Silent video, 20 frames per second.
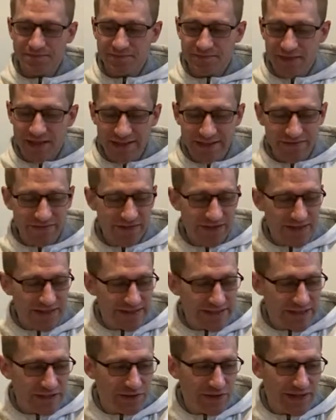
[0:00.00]
It's funny, as
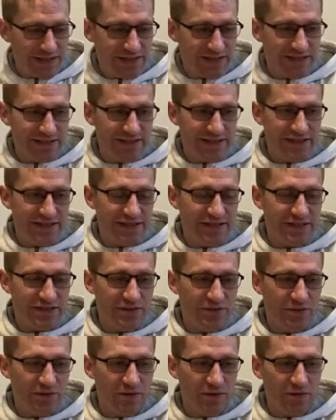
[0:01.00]
I transition to this
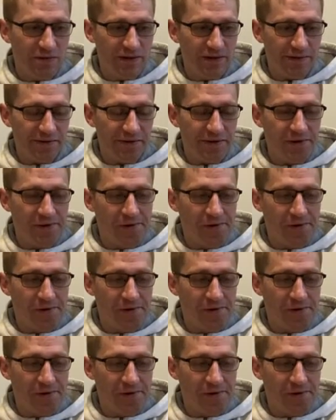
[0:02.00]
new career,